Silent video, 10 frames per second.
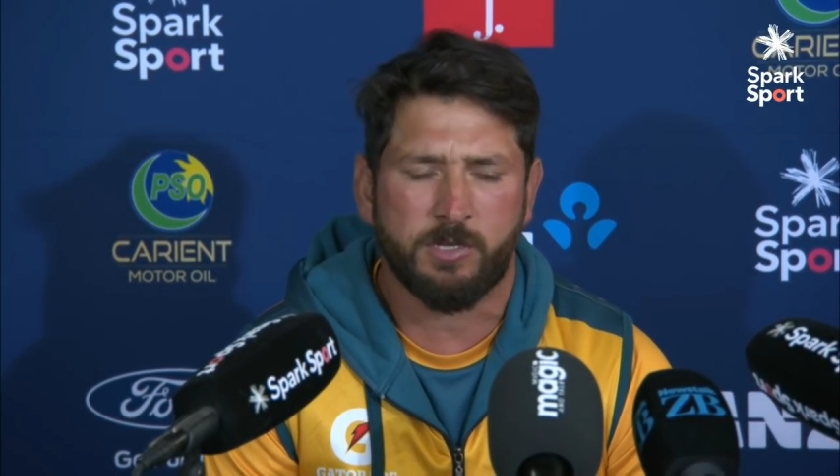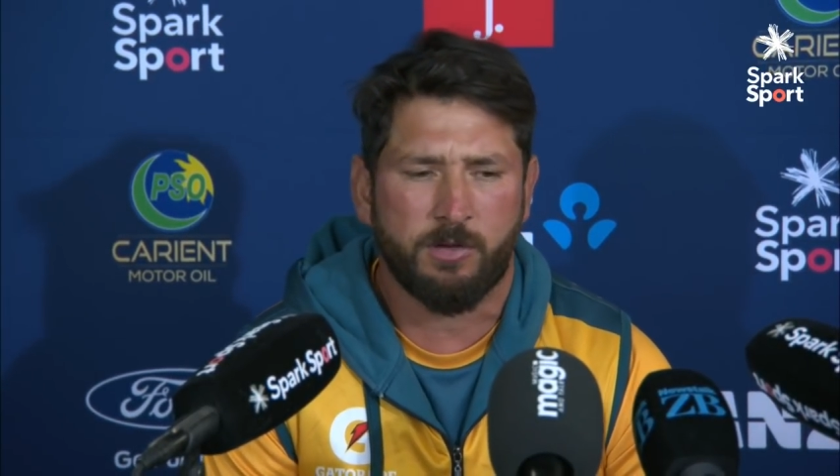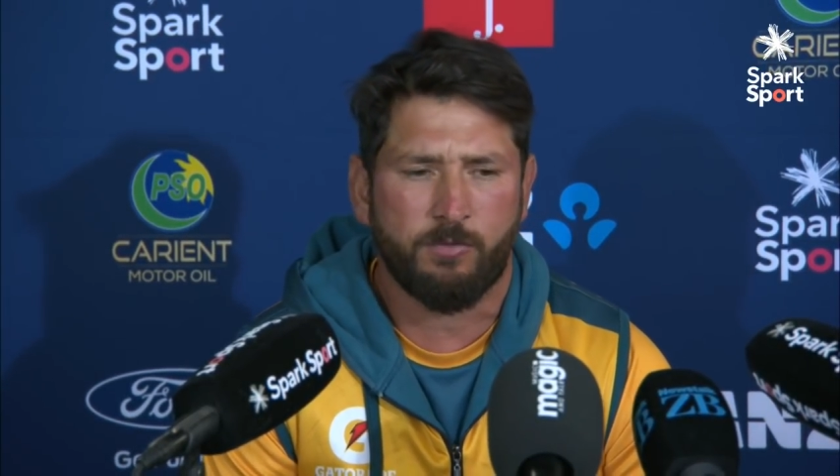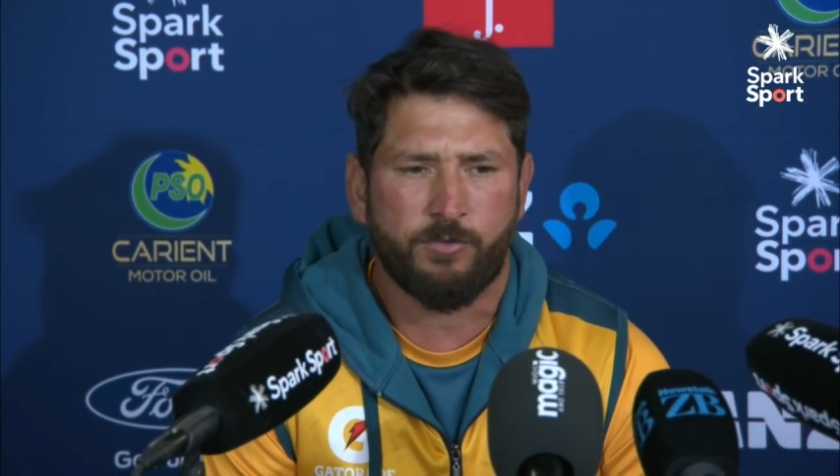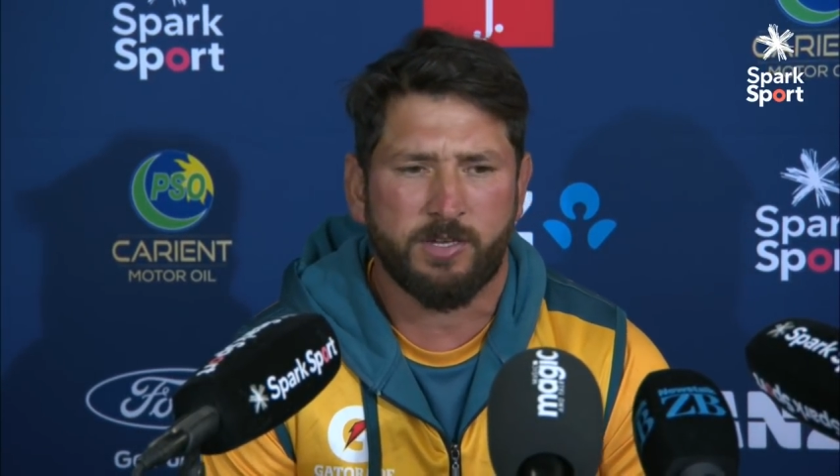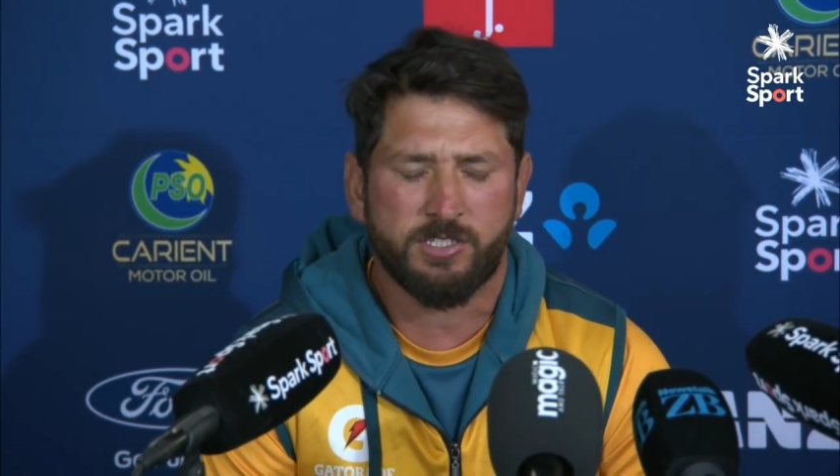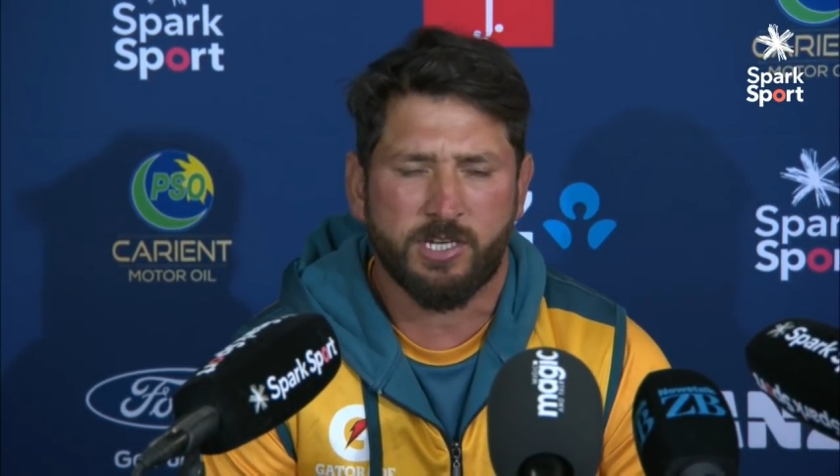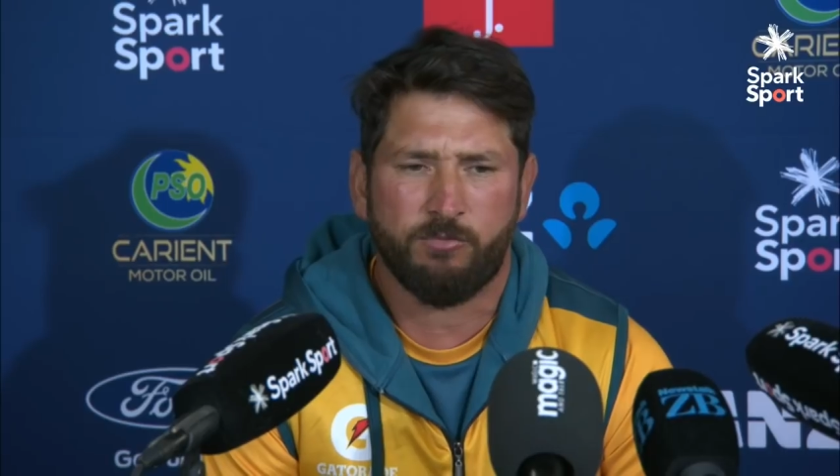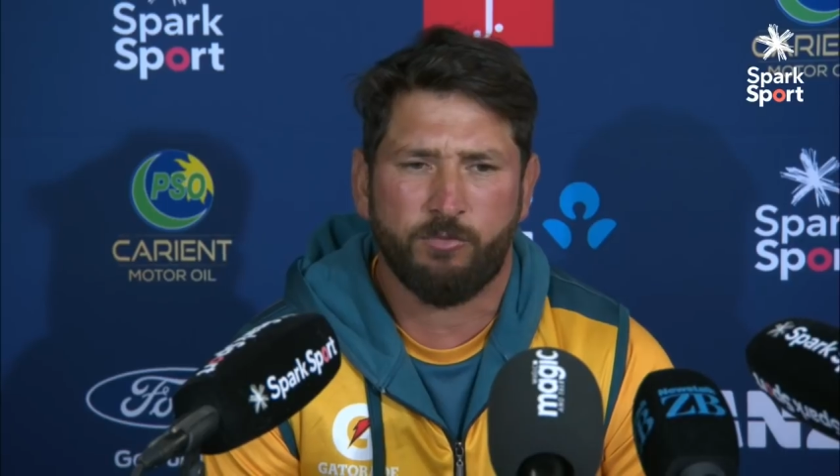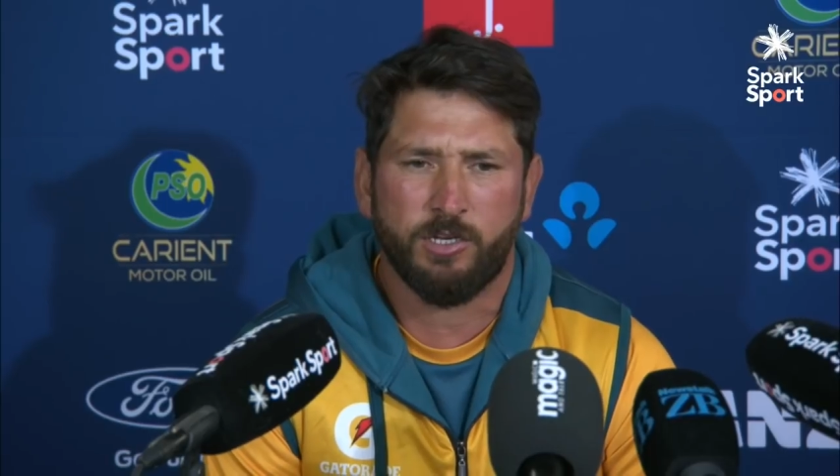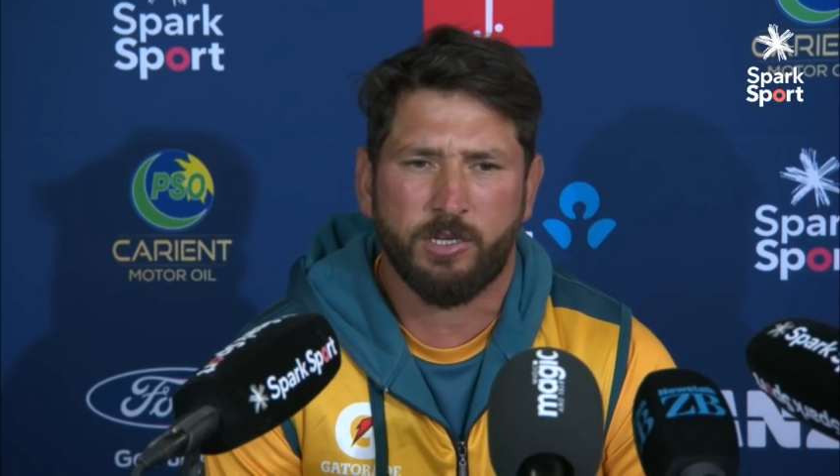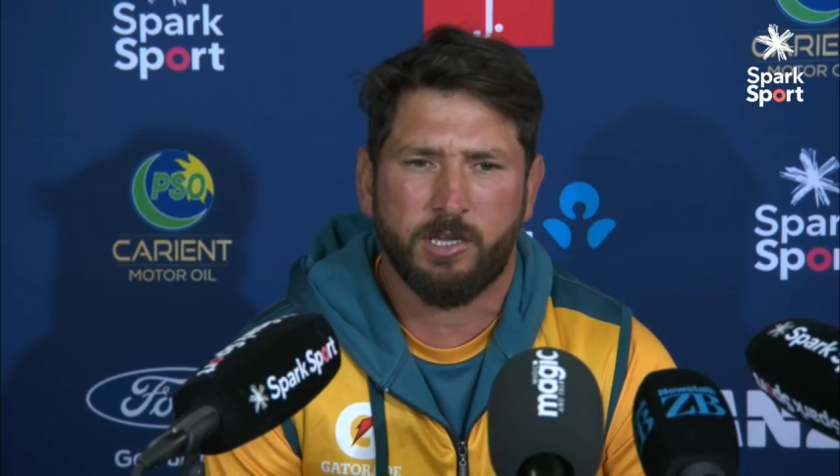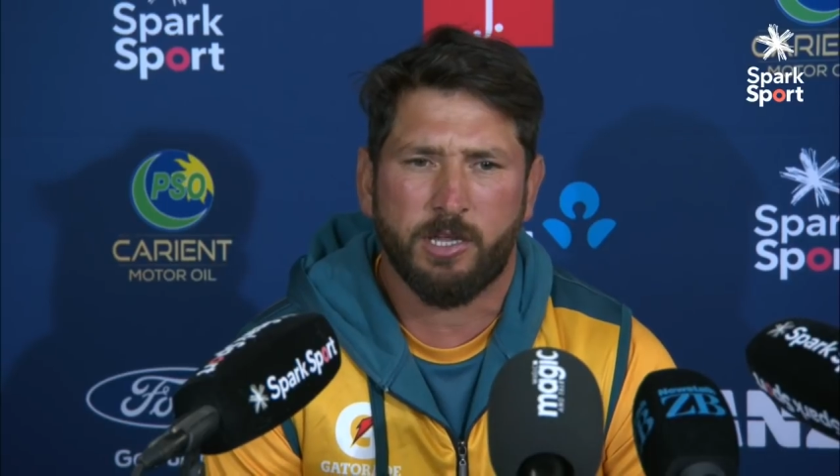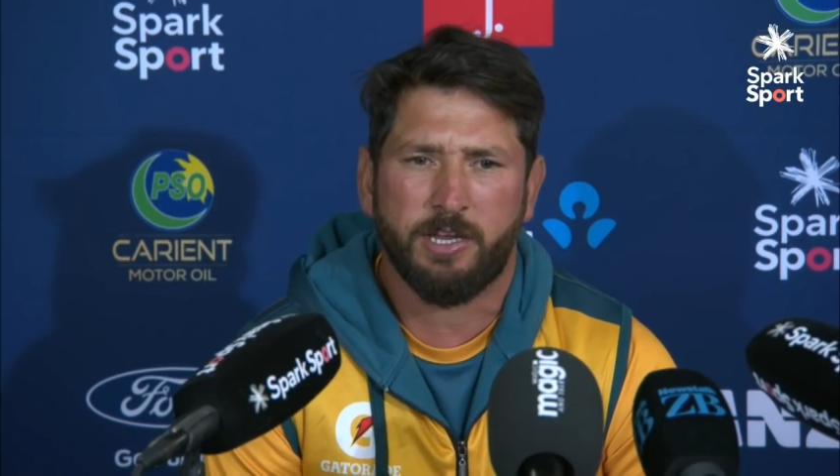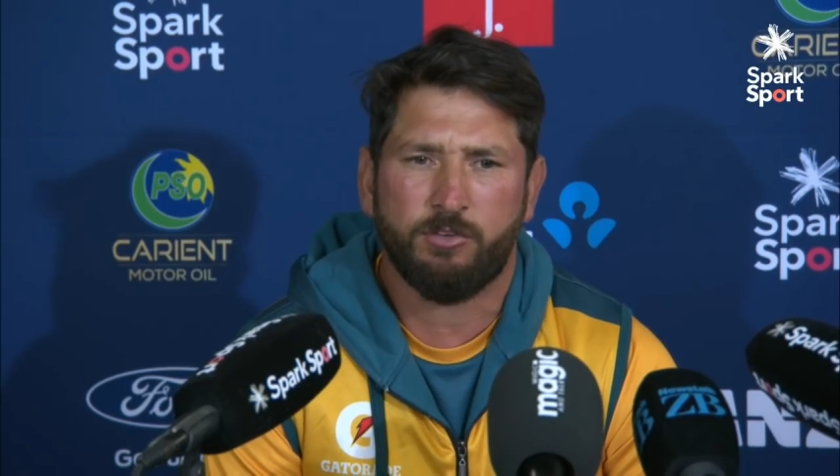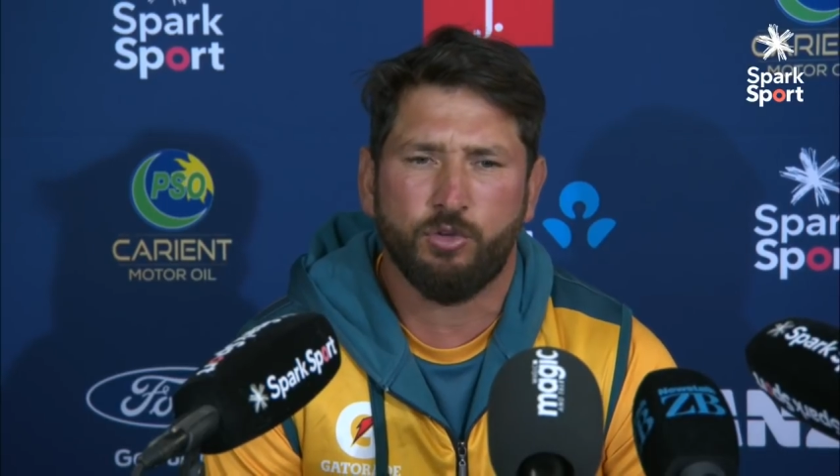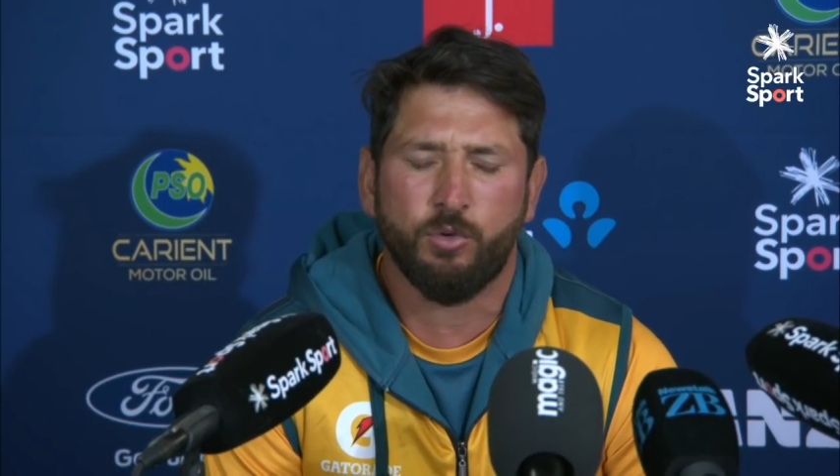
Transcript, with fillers: uh, first we get